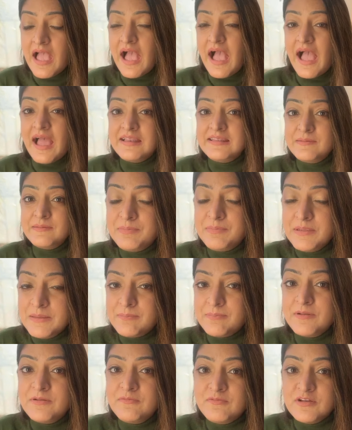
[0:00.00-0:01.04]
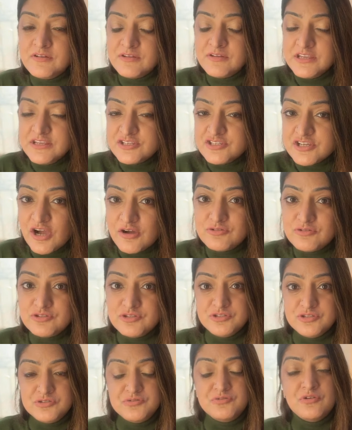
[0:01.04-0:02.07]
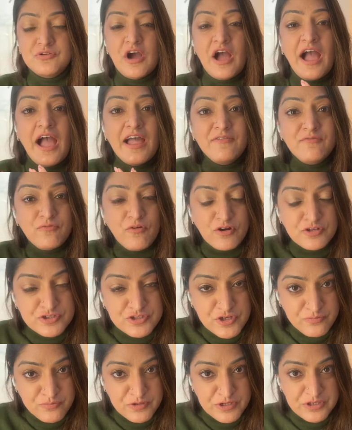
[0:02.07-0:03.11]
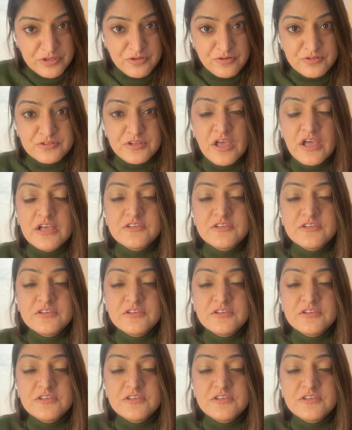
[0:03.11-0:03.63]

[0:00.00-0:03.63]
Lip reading: and people will reach out to you and watch your videos.